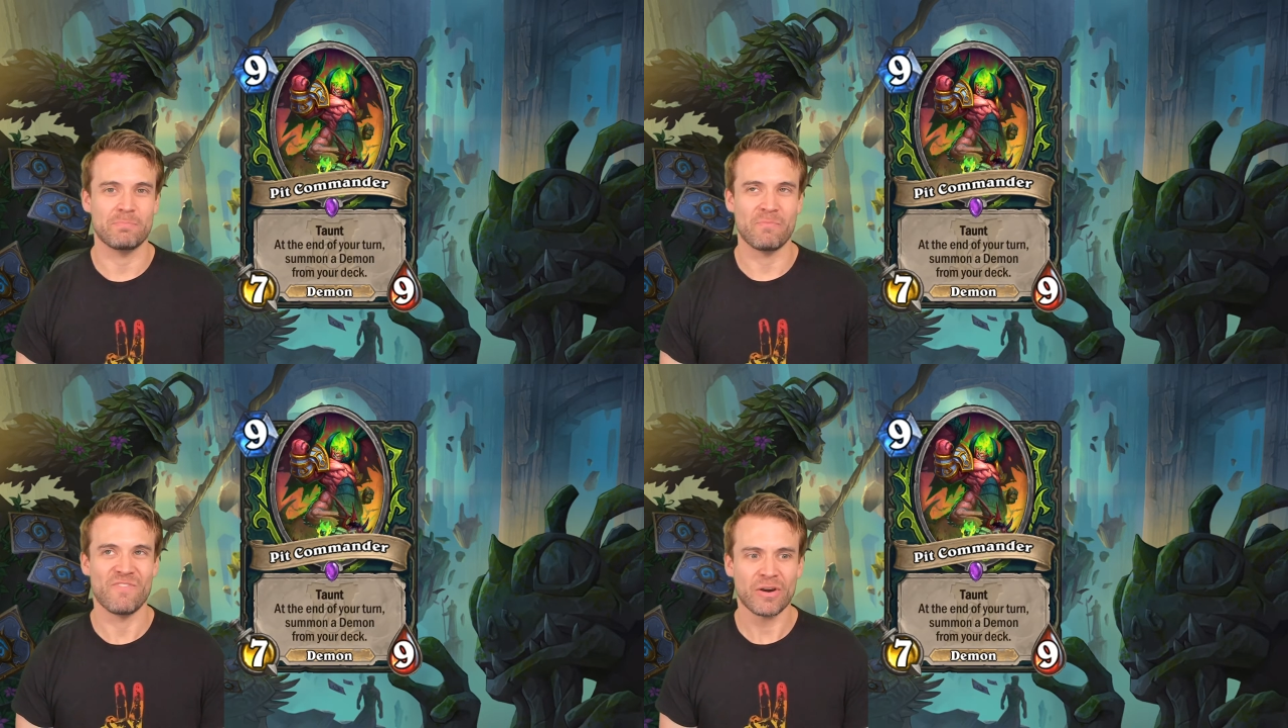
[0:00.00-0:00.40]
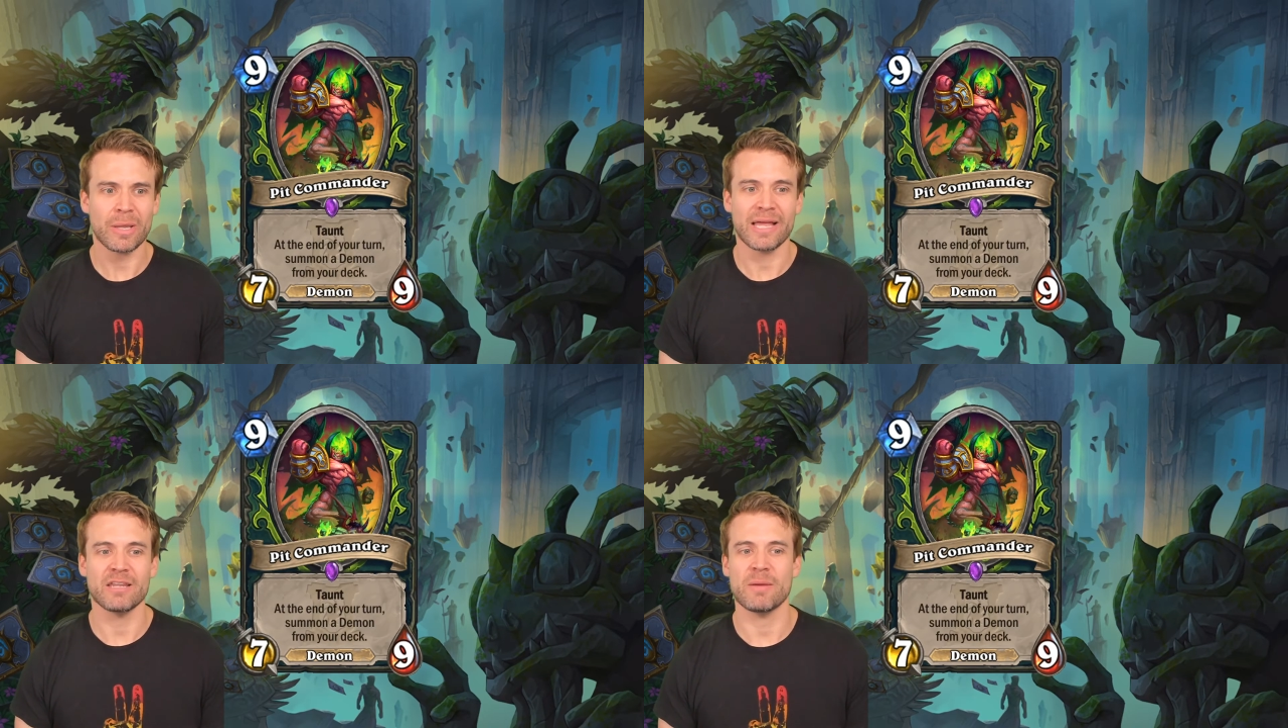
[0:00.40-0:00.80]
very
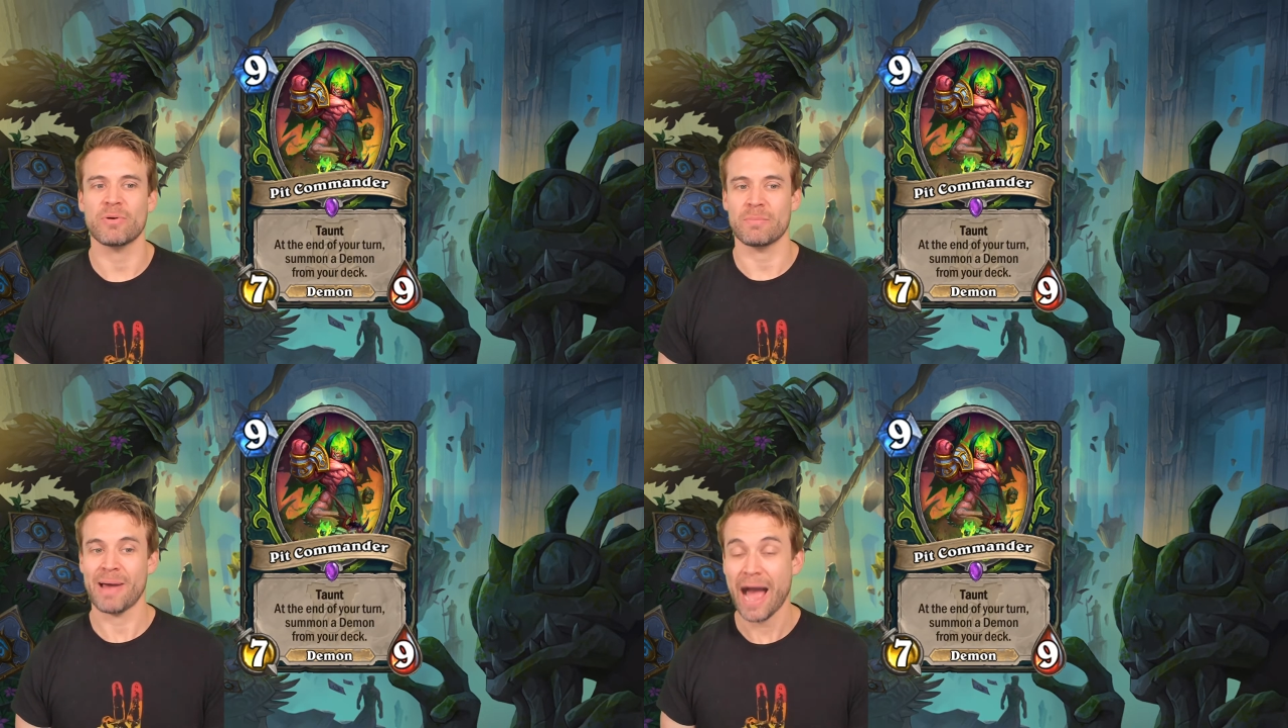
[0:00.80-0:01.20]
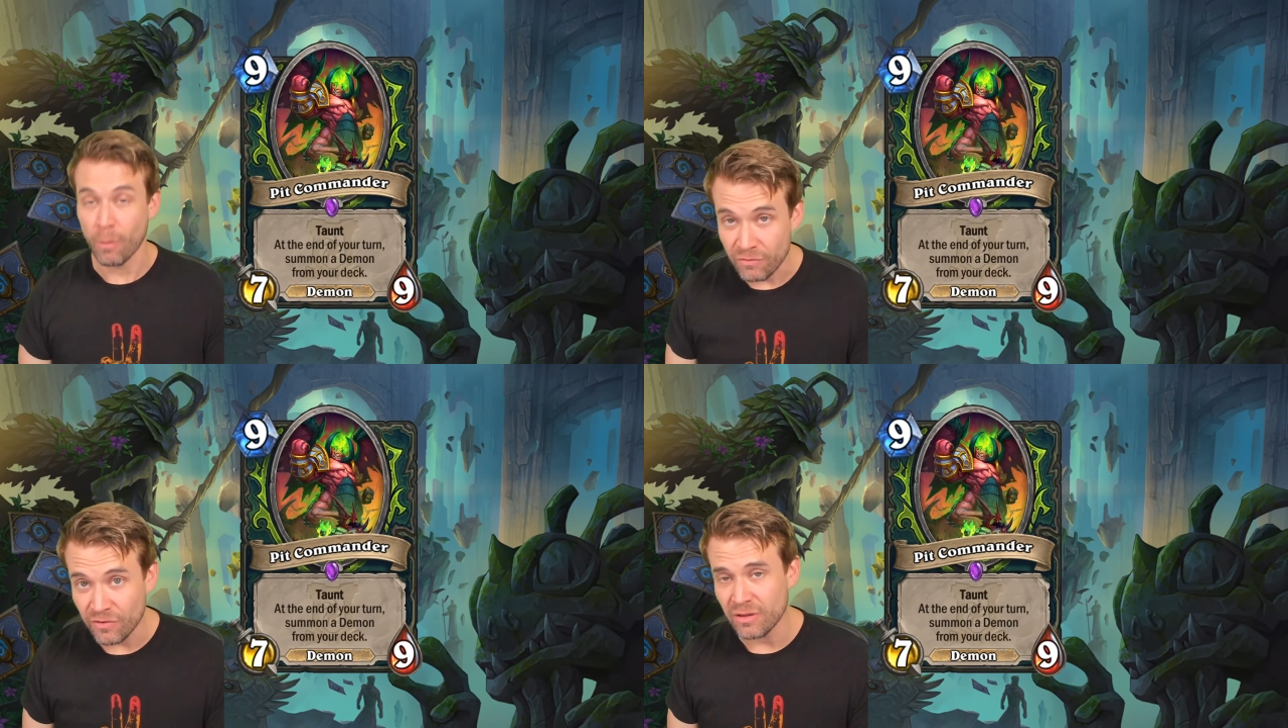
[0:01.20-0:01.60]
likely to be pretty
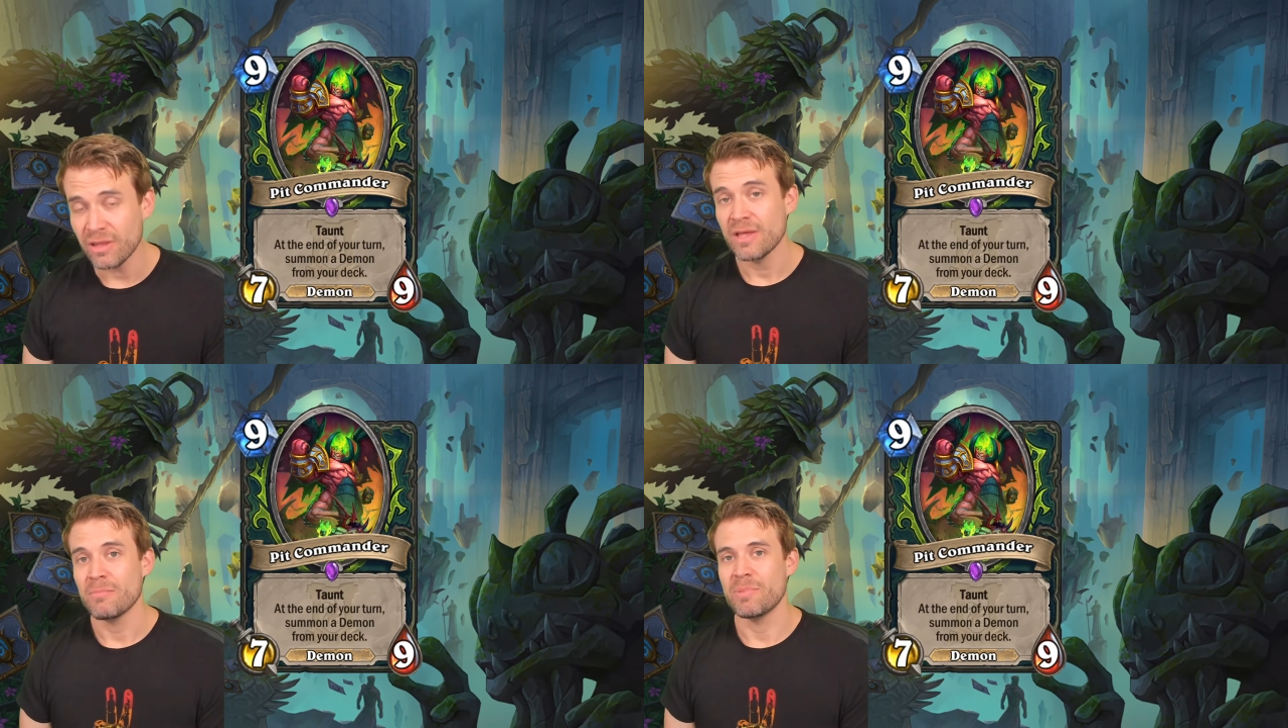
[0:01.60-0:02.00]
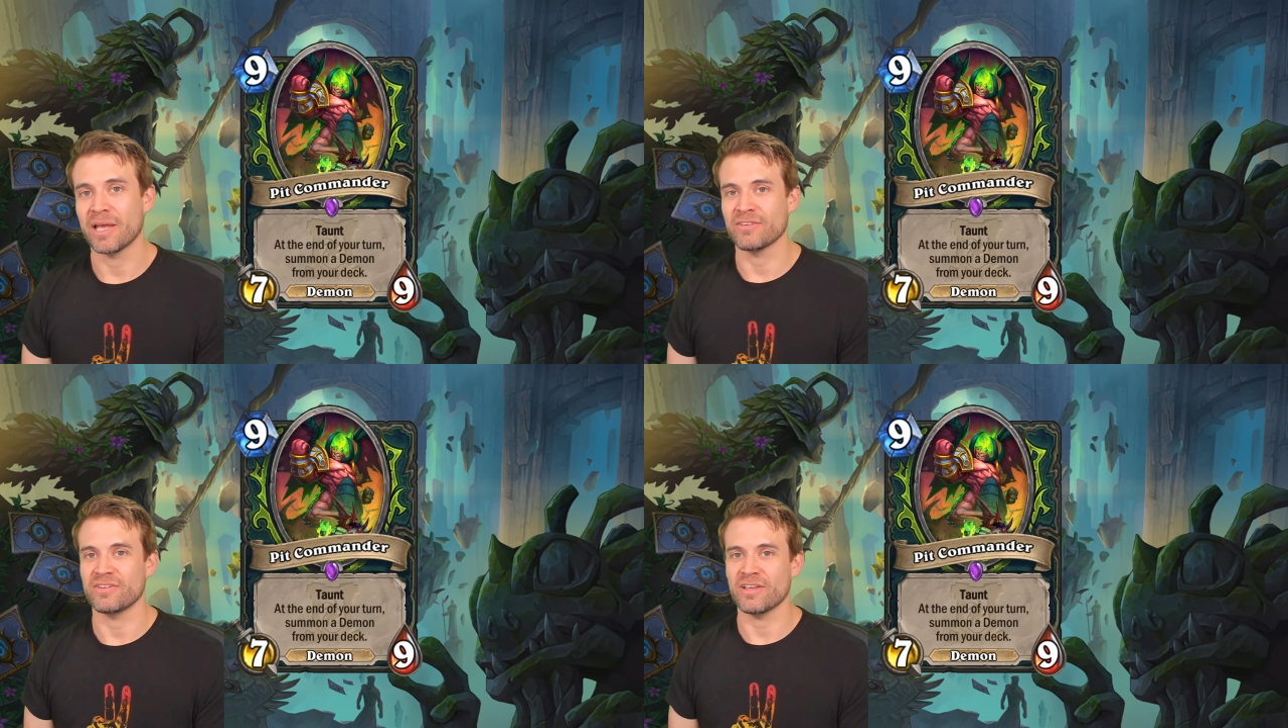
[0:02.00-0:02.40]
powerful because it